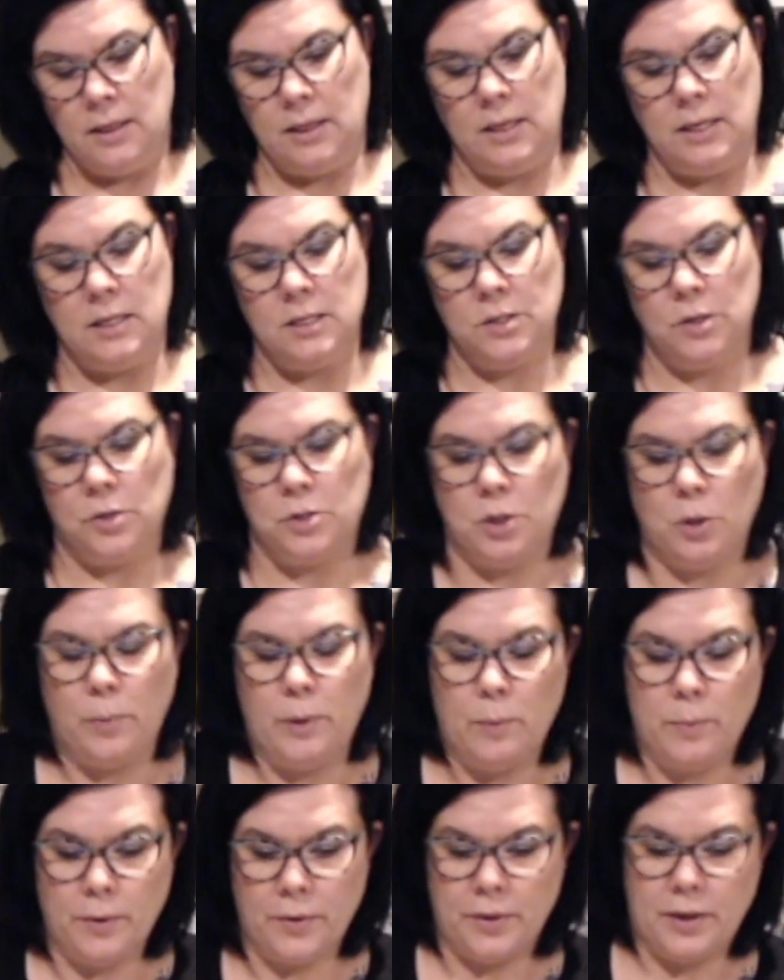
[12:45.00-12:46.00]
These are two
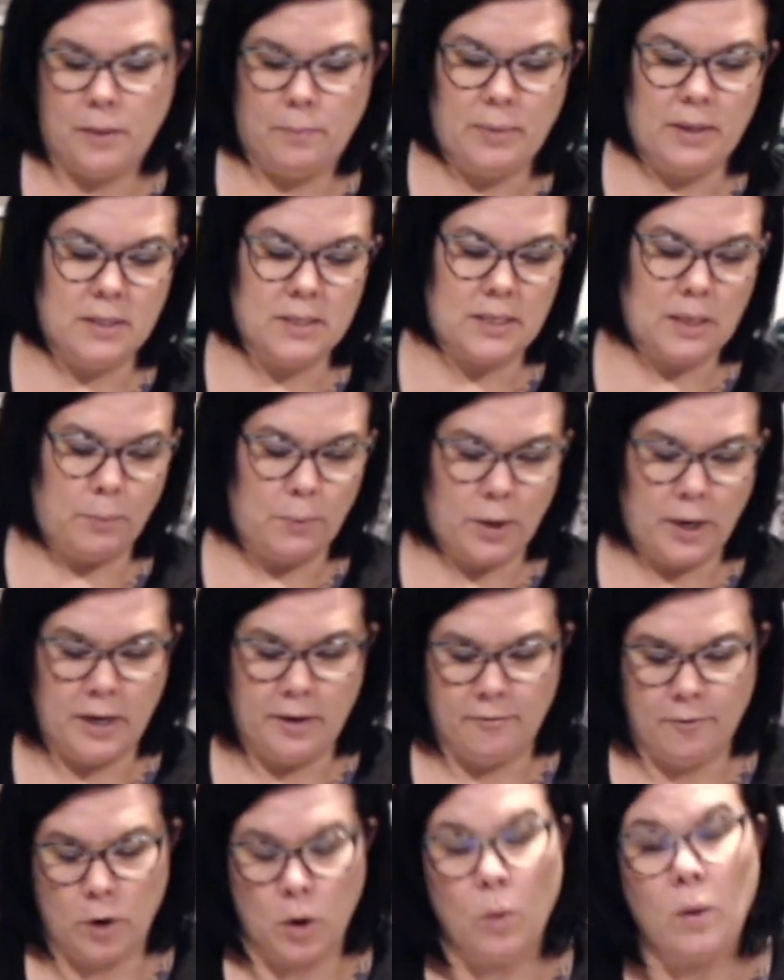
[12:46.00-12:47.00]
people that have been
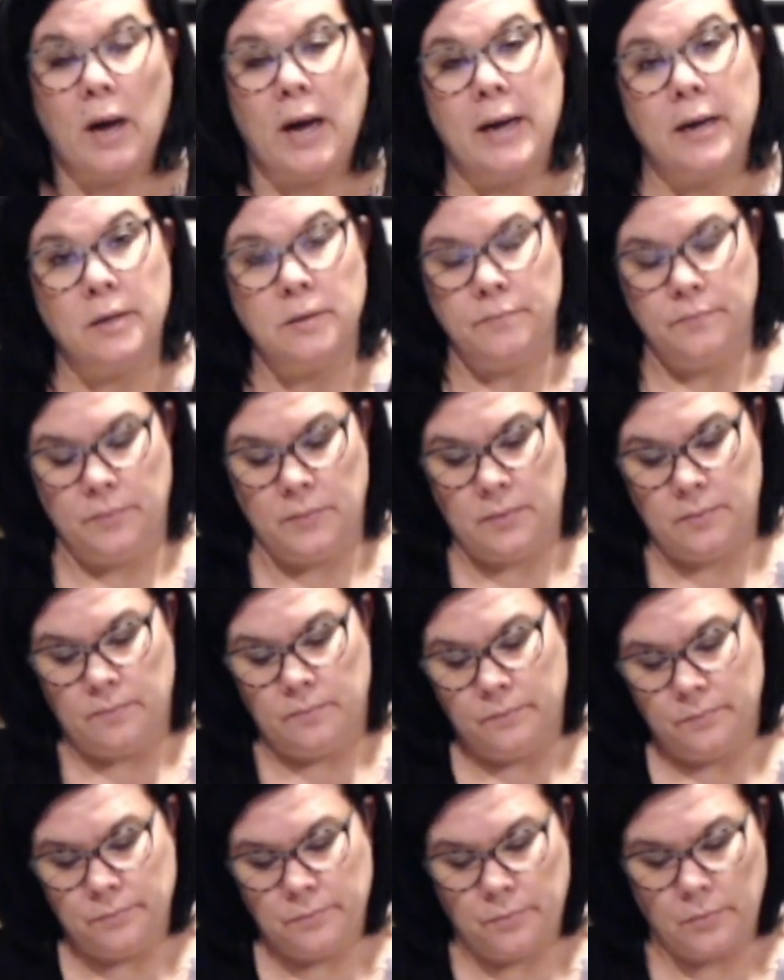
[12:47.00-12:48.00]
separated for a while.
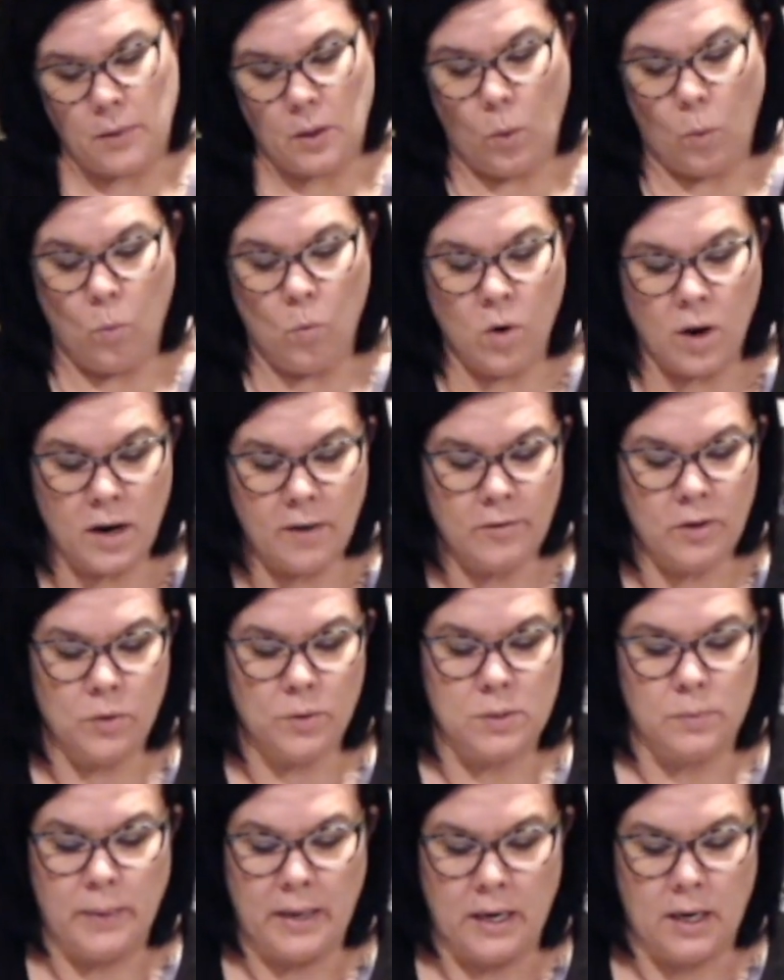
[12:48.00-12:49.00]
One of you
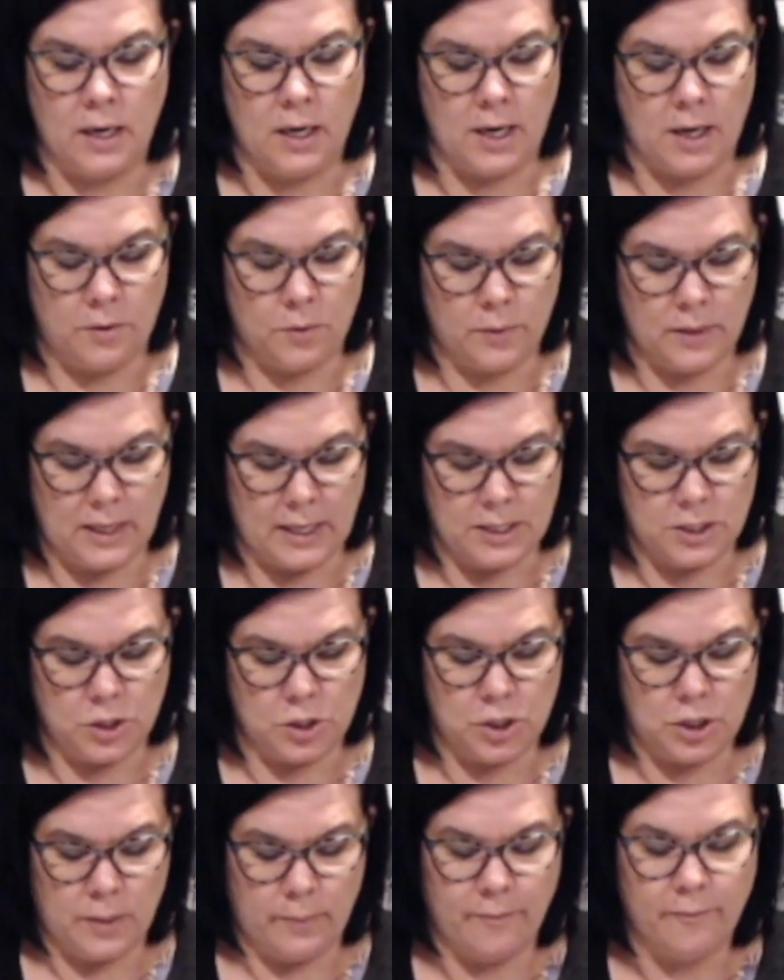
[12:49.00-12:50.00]
has been in another
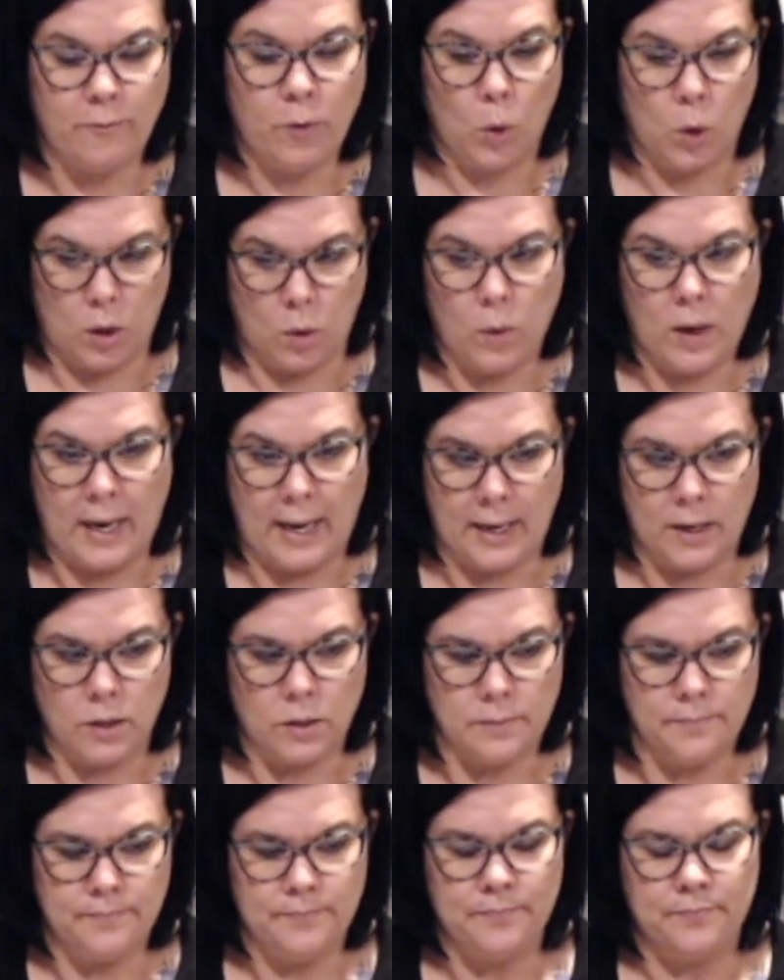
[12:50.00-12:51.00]
relationship for a
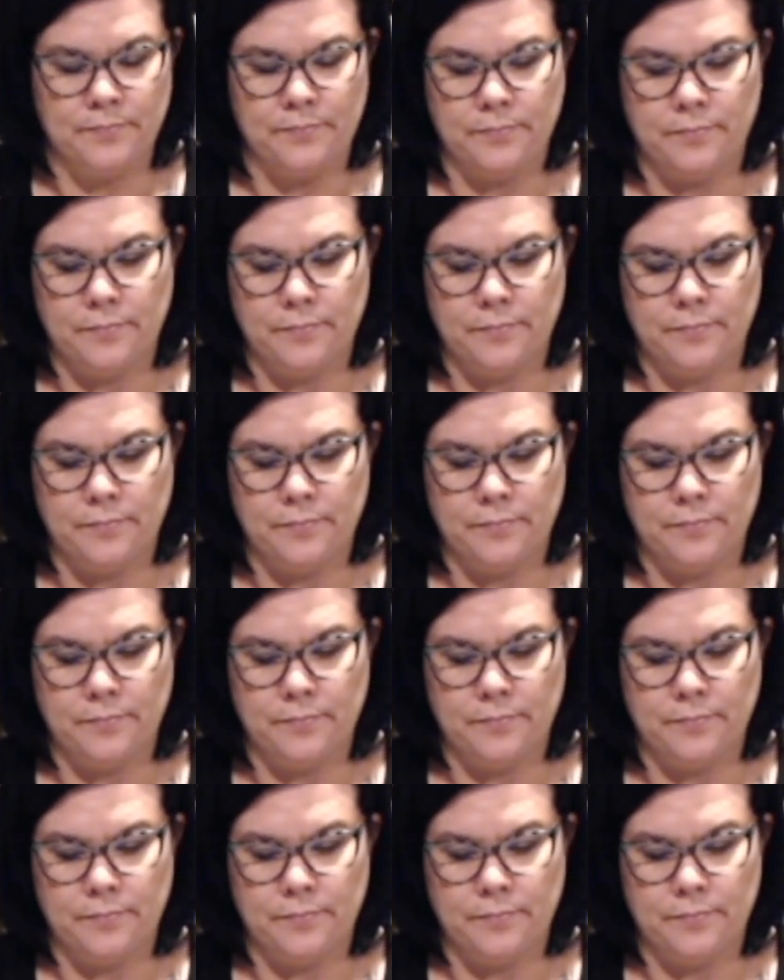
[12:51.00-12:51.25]
while,